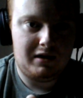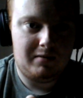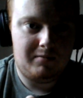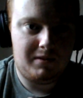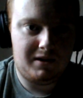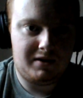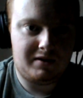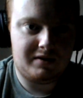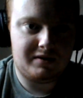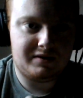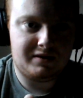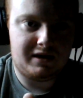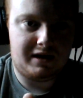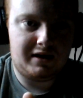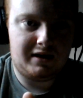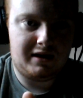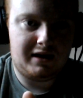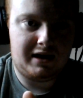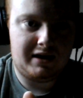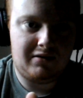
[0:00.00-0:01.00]
because
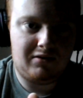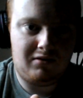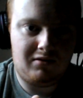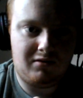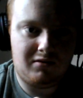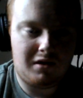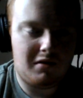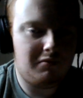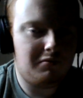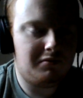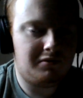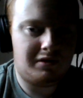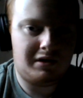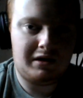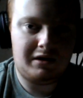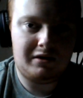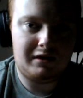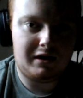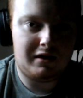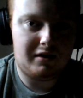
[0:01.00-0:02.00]
I don't
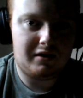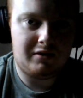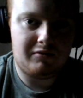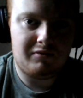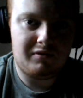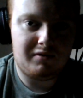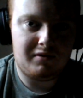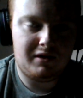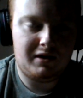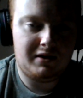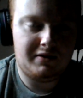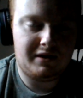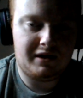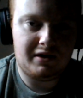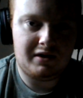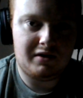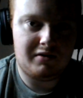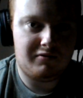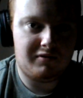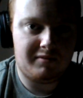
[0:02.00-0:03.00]
think they're going
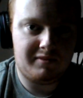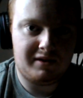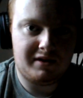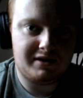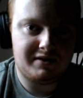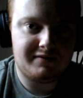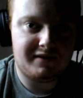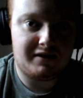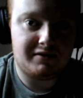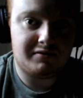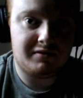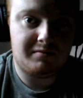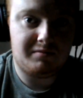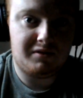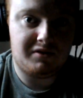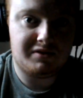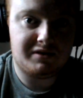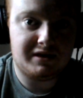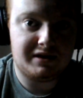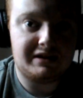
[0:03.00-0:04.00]
to replace Valtteri
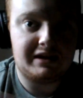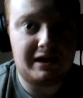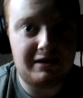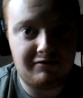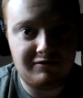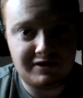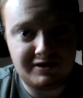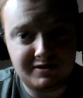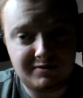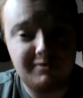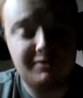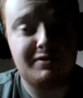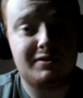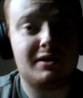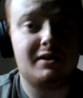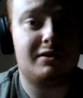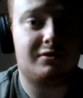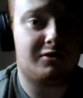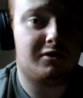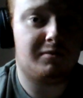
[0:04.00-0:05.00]
Bottas if Jenson Button's
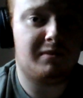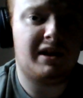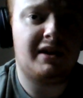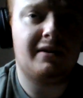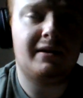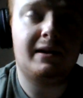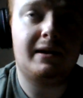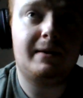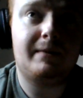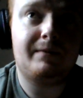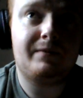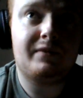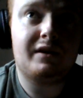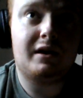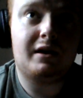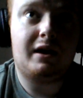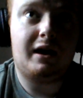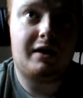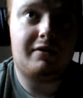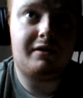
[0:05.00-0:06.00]
going to come in.
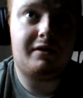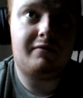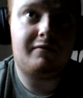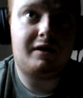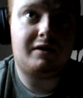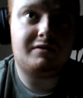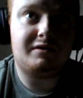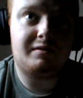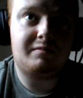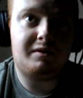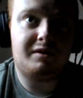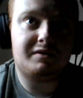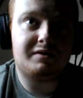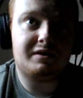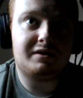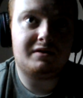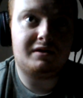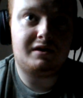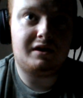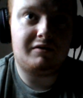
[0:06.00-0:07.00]
I think Valtteri
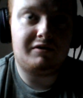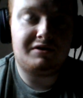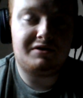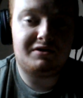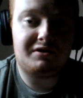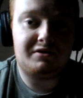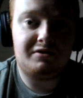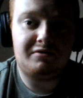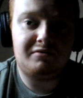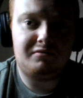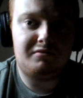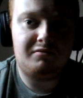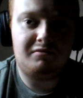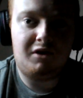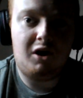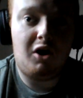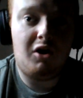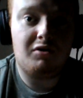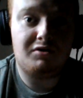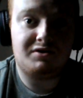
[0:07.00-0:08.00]
Bottas, he's too
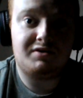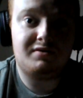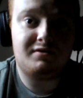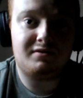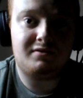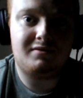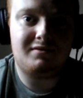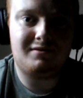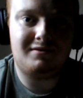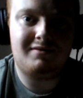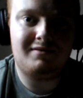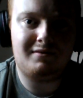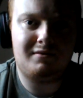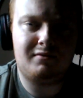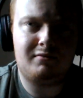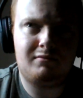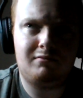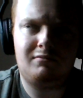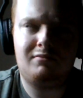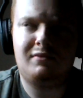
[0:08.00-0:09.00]
hot.
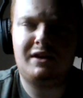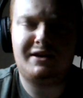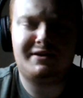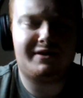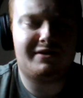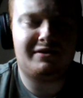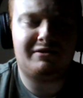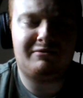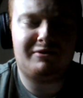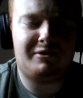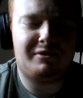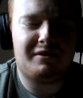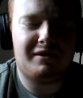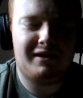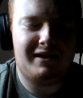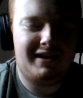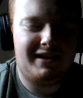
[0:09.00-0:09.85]
That sounded wrong.